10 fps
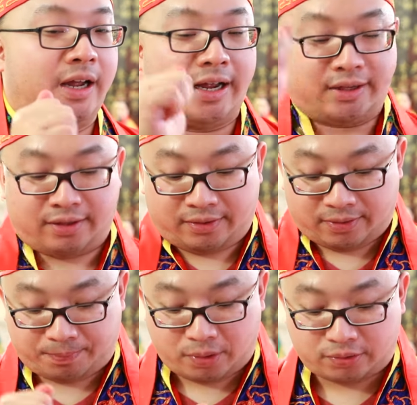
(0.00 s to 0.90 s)
And
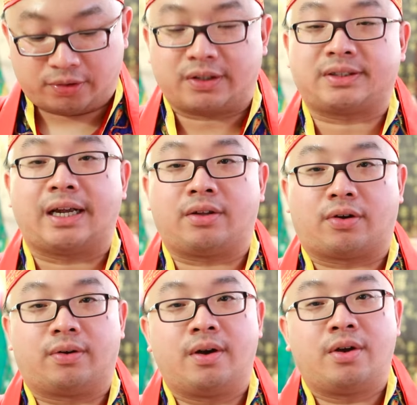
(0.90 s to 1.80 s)
you pull to the
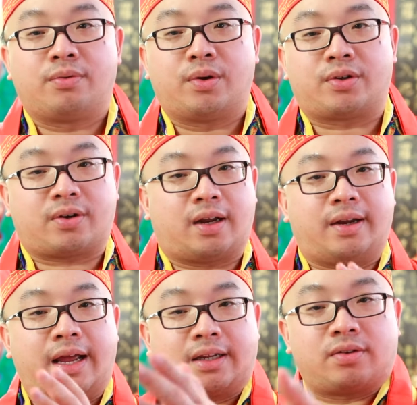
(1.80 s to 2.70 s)
center, which
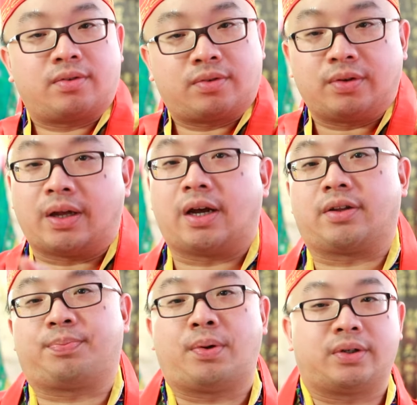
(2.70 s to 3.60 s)
connects to the
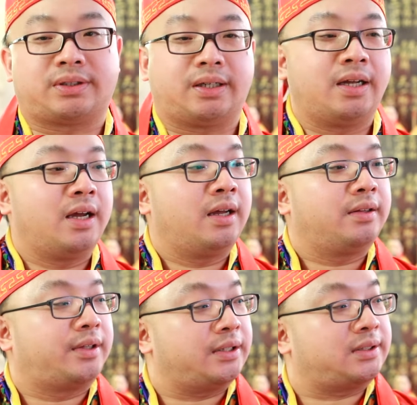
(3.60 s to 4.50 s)
other person.
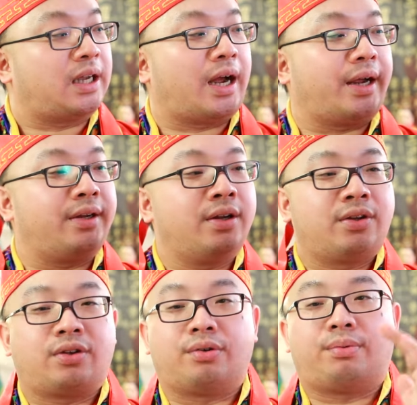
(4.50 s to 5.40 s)
This side,
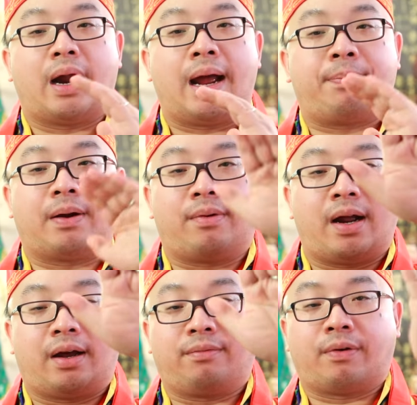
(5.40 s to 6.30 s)
you wrap
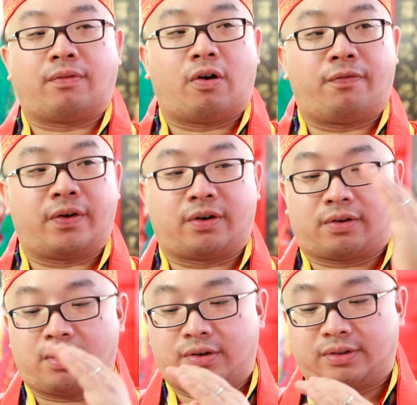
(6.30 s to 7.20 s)
around with all finger
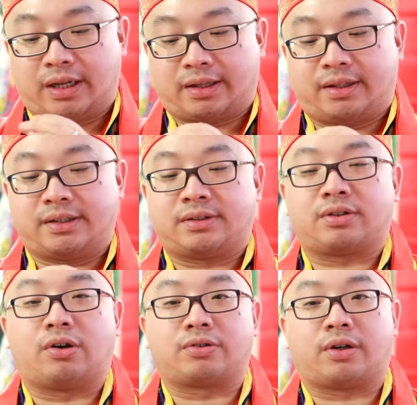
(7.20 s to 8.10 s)
closed like this,
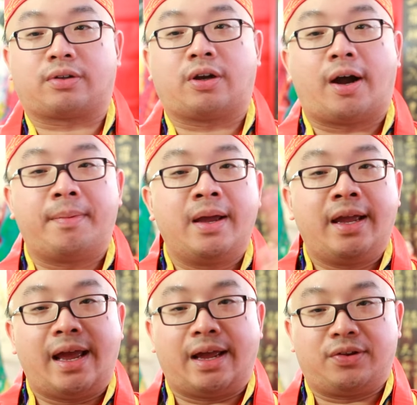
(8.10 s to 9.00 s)
goes on top,
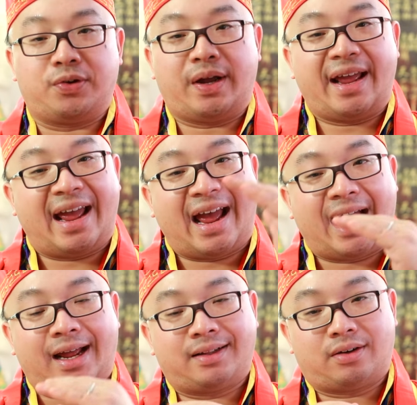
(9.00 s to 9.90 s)
and you
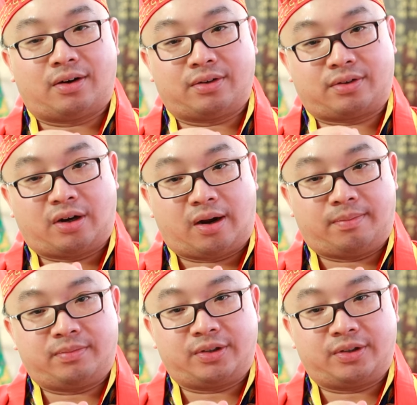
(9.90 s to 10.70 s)
add on top.